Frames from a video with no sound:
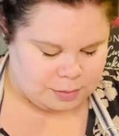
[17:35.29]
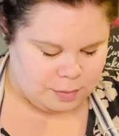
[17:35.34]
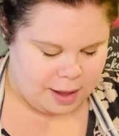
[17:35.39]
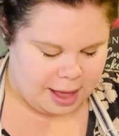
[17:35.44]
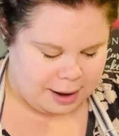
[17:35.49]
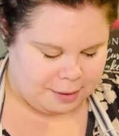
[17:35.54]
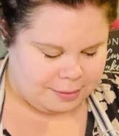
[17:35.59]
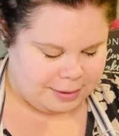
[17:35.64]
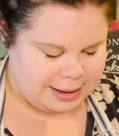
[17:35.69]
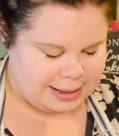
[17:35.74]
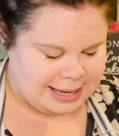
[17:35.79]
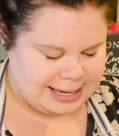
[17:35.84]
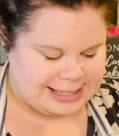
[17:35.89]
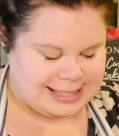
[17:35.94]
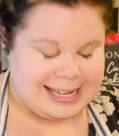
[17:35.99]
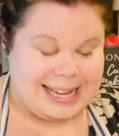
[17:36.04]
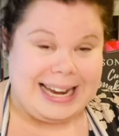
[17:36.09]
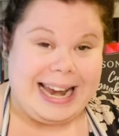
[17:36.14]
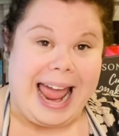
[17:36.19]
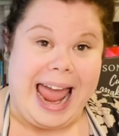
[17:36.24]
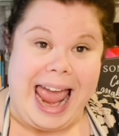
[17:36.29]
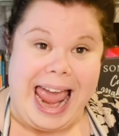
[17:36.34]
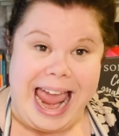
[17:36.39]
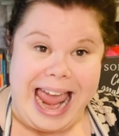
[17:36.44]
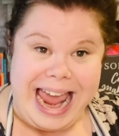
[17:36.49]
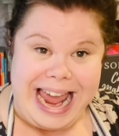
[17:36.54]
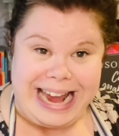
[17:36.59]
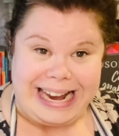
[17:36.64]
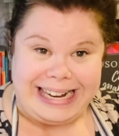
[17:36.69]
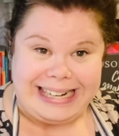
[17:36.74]
Well, I really did
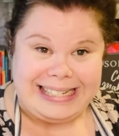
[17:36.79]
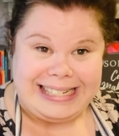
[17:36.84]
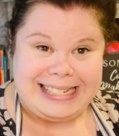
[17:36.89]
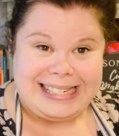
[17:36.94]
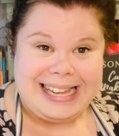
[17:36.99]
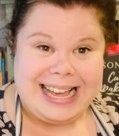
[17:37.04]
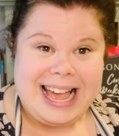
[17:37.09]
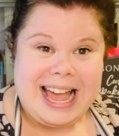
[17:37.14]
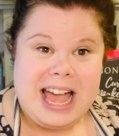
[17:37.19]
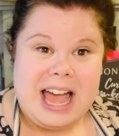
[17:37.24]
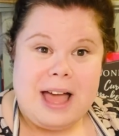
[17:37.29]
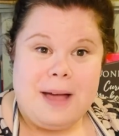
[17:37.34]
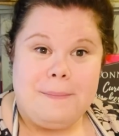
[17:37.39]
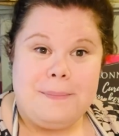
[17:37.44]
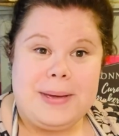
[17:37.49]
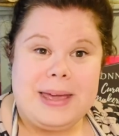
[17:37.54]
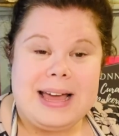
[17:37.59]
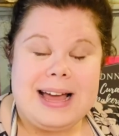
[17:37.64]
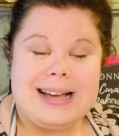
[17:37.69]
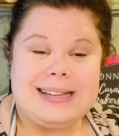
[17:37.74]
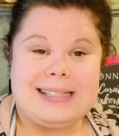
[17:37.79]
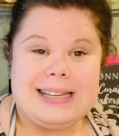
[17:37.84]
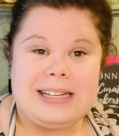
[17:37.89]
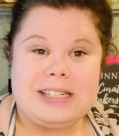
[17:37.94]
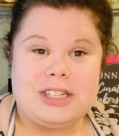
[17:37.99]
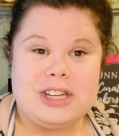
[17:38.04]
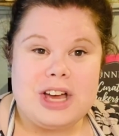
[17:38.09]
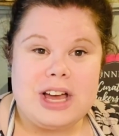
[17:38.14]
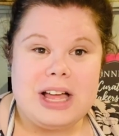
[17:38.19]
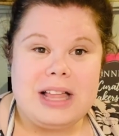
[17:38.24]
8 because I
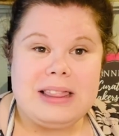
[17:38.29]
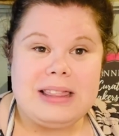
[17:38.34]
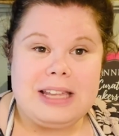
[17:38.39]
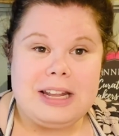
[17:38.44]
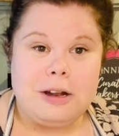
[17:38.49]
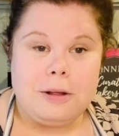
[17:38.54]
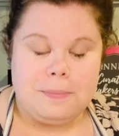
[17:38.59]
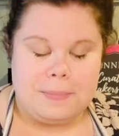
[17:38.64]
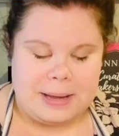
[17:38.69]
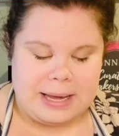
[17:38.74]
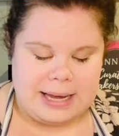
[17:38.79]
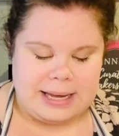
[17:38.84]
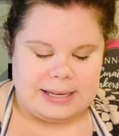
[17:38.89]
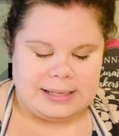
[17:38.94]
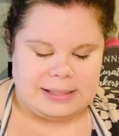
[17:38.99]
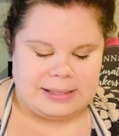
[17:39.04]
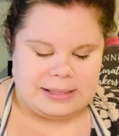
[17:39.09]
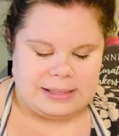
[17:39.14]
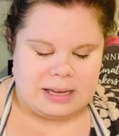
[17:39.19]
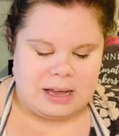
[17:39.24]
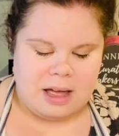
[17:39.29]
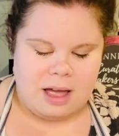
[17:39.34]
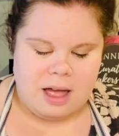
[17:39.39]
took a little piece